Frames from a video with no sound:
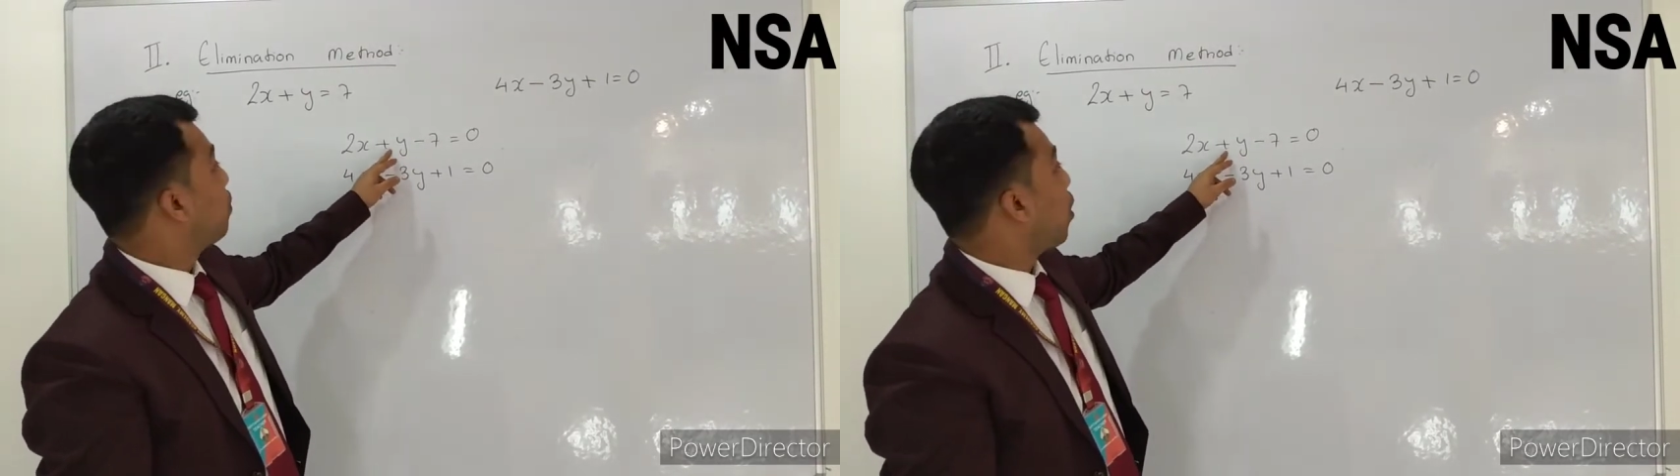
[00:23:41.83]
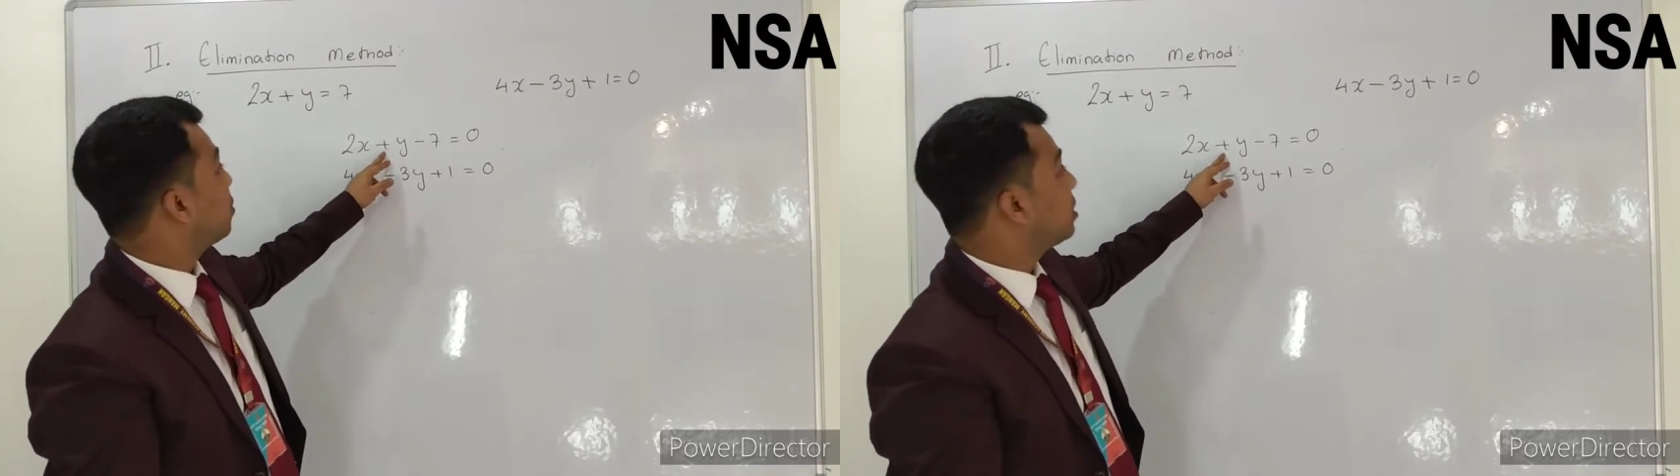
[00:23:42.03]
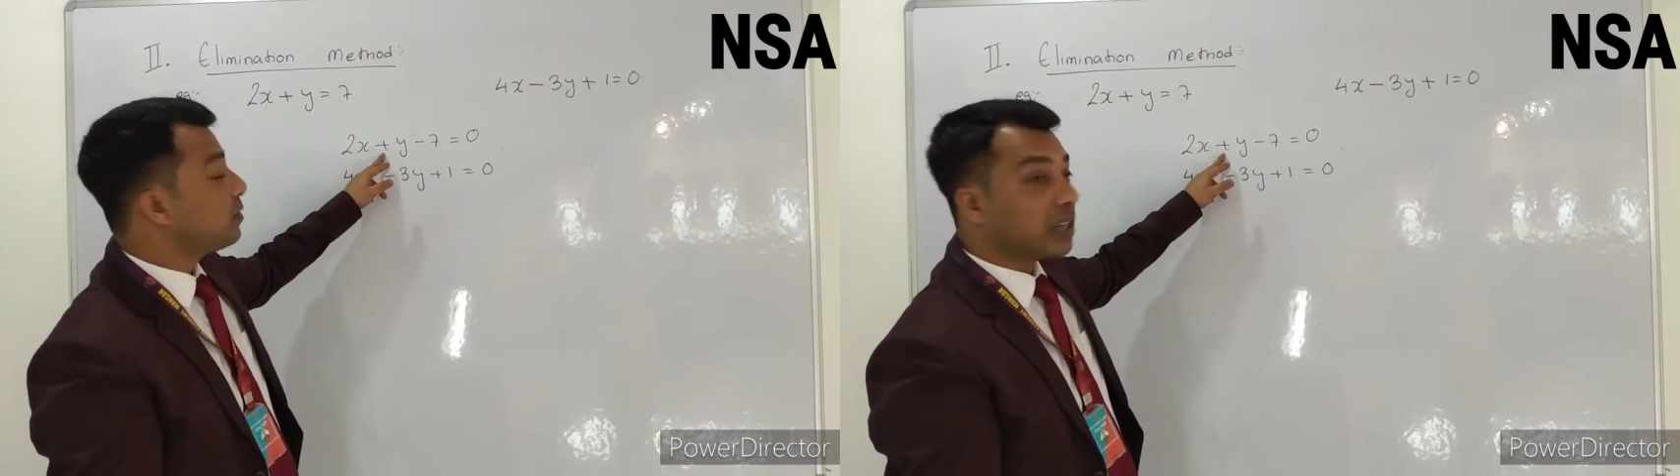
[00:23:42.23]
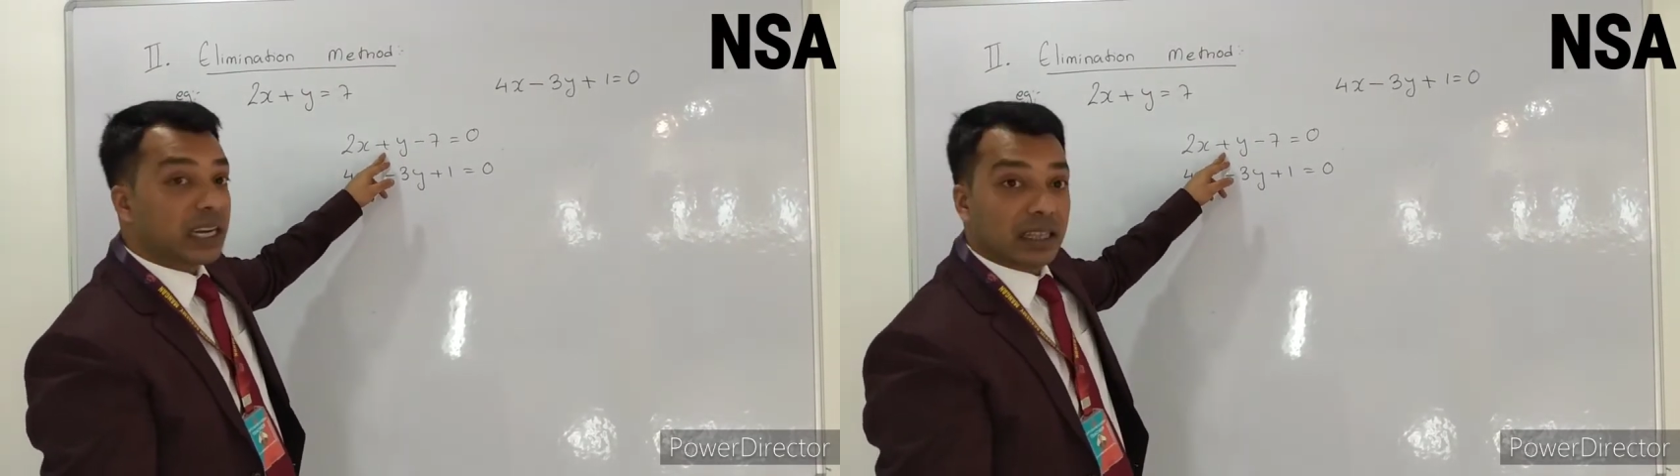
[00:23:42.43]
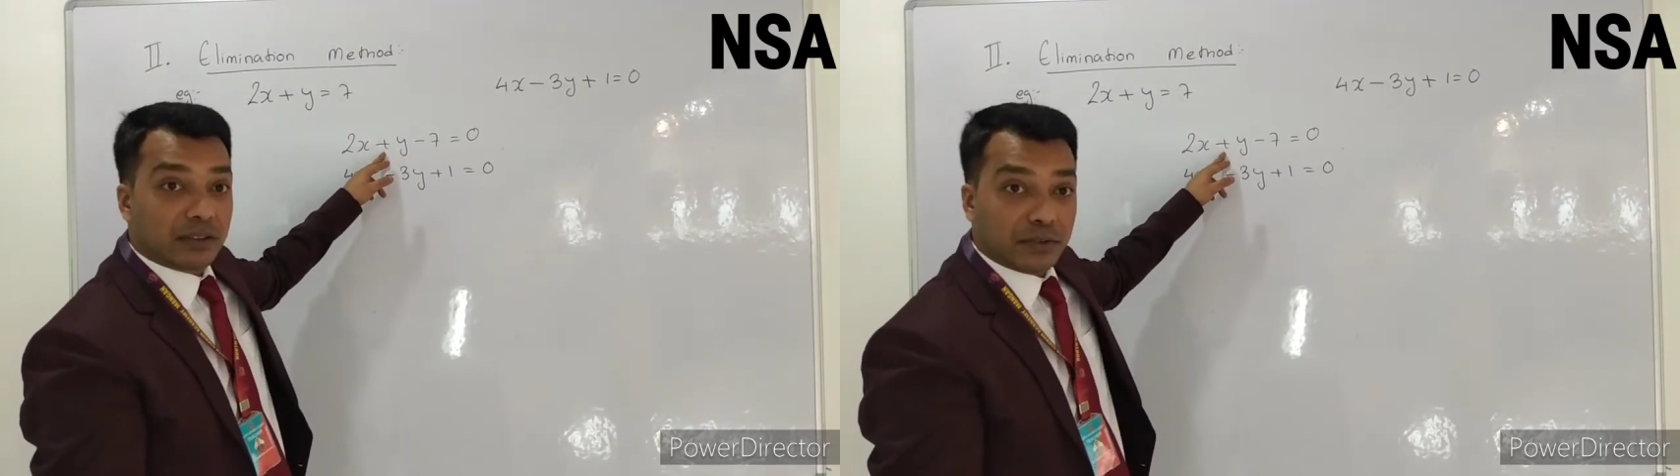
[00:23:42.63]
positive
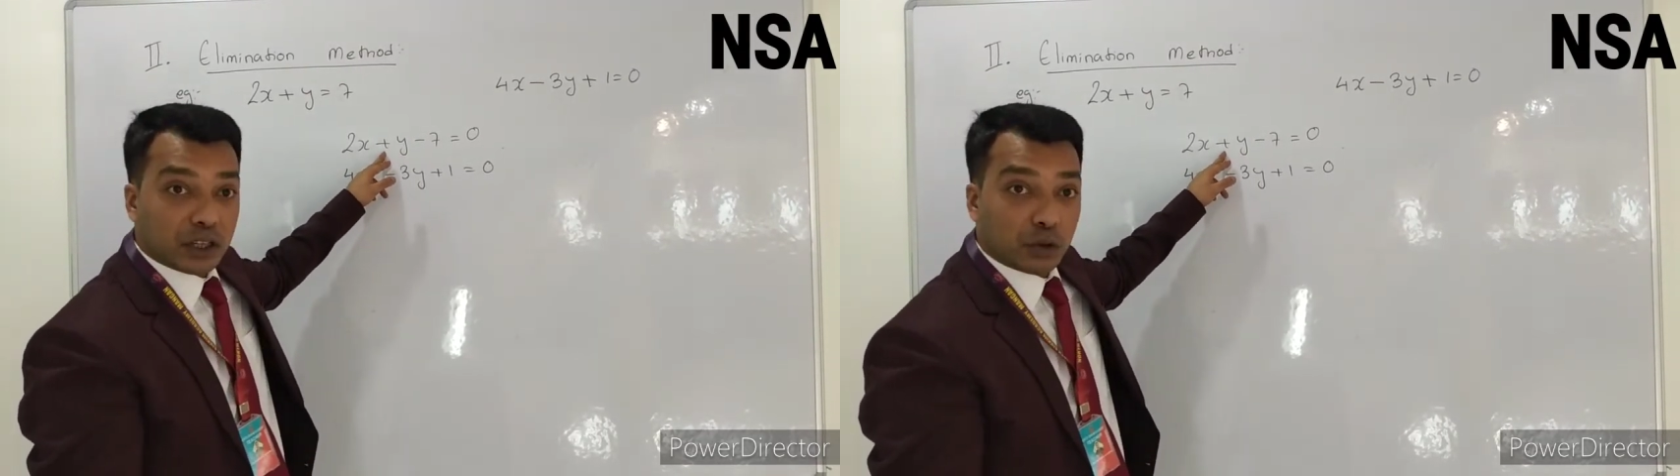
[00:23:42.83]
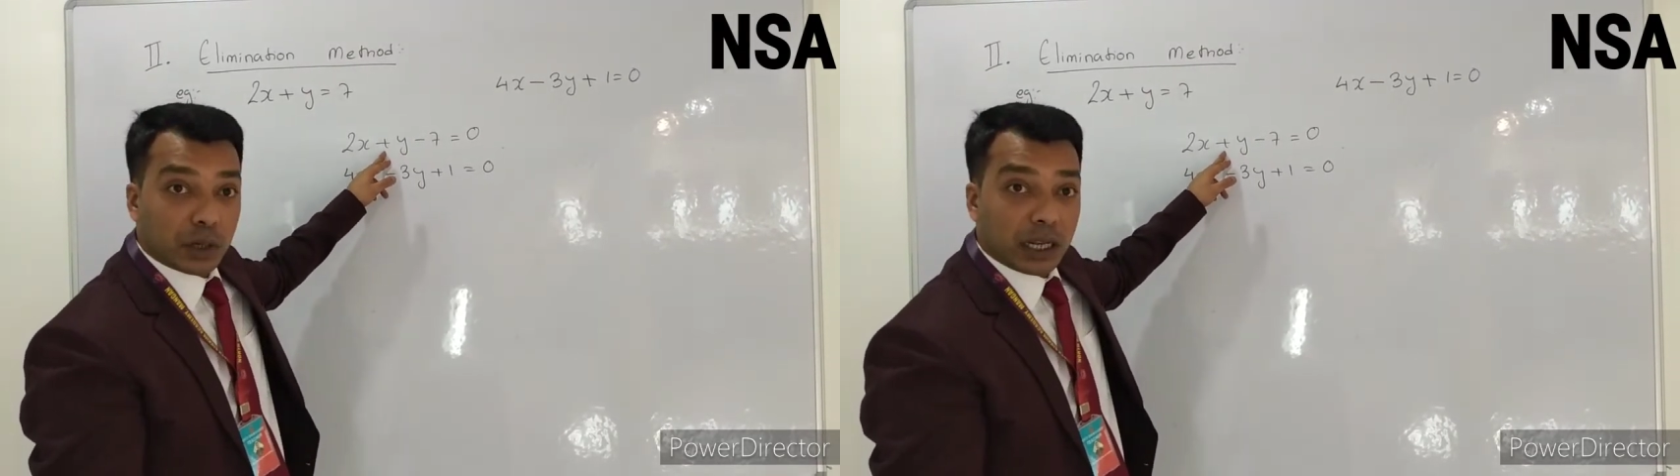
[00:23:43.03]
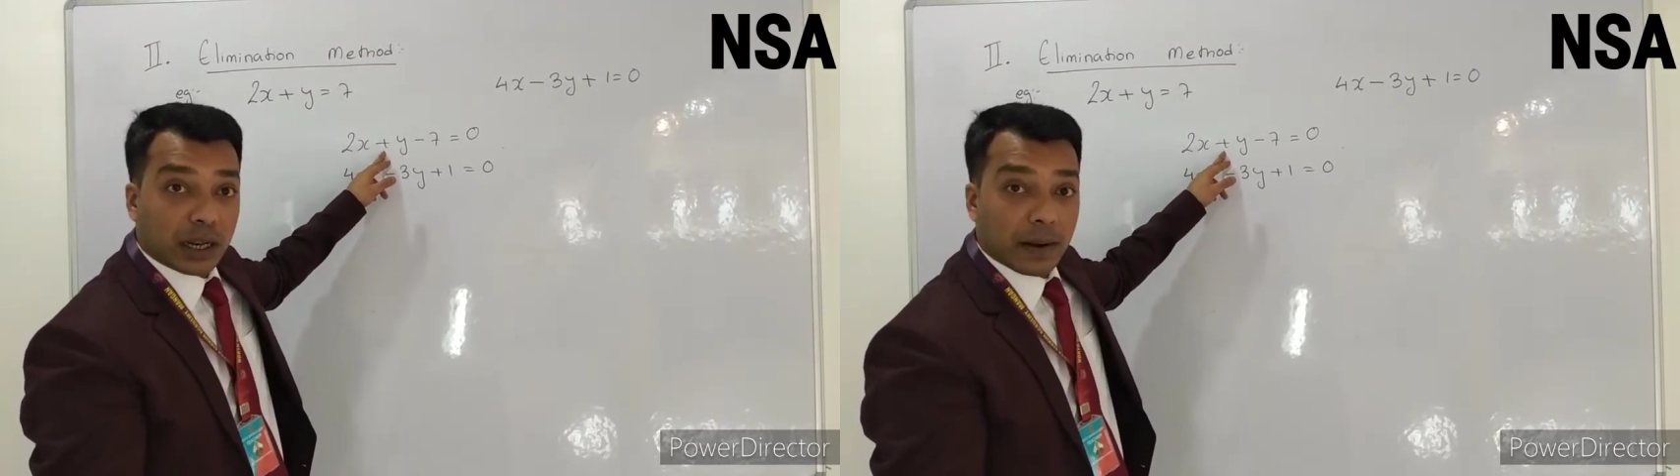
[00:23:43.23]
sign in the first one